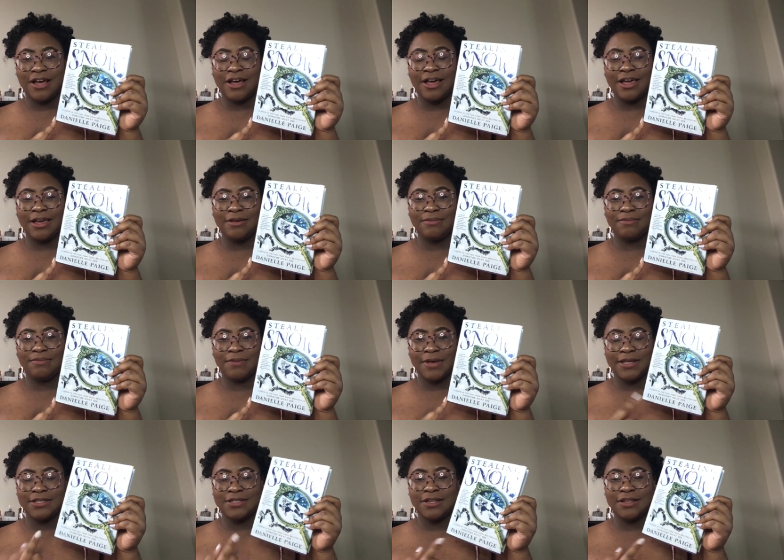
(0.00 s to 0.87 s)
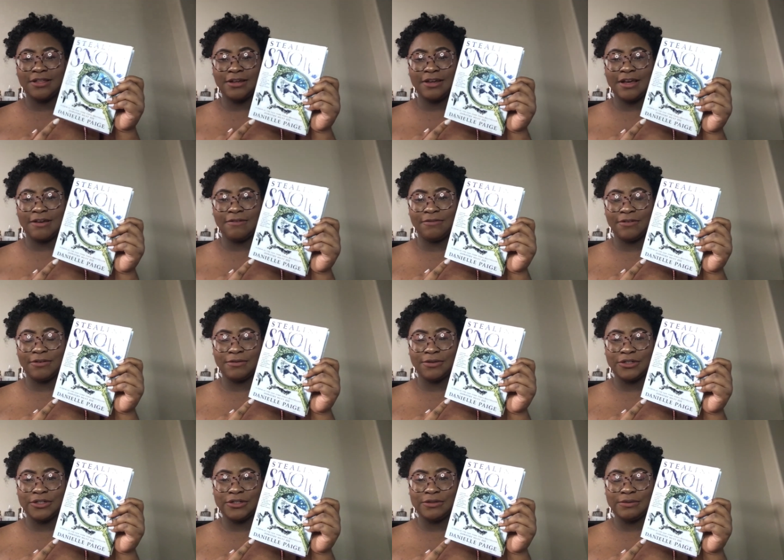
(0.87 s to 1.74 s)
it based on the cover when
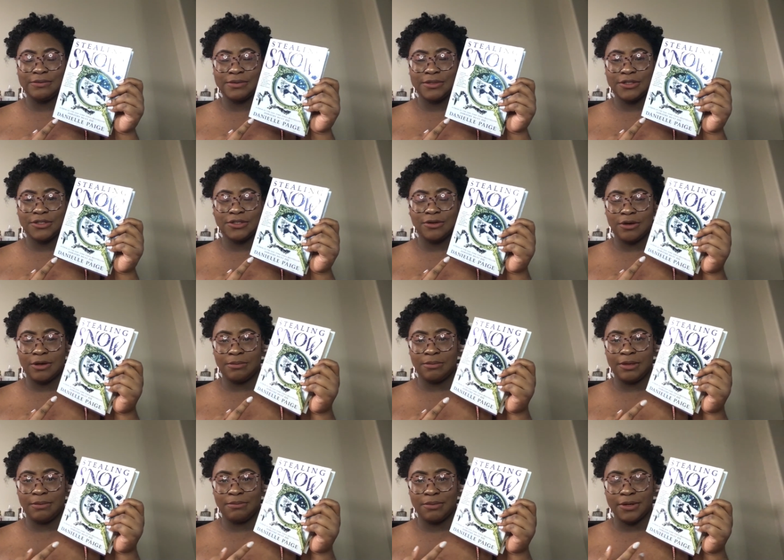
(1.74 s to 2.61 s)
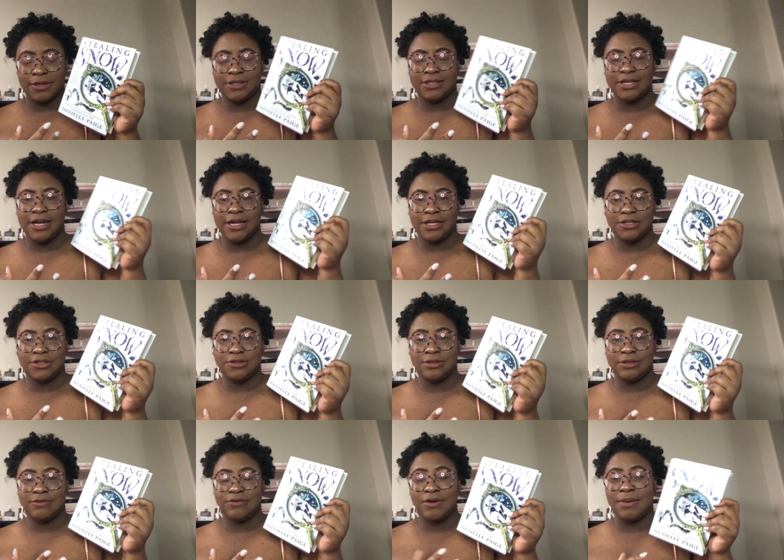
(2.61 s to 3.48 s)
she was showing me books that I could
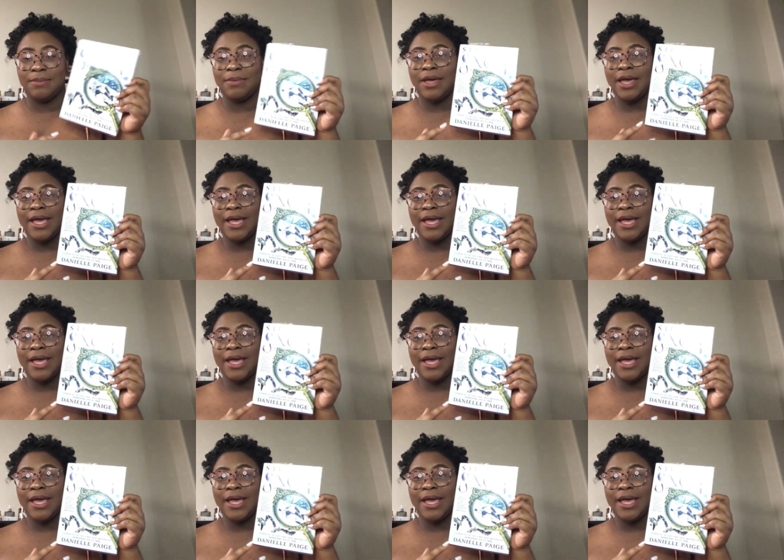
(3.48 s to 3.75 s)
choose from.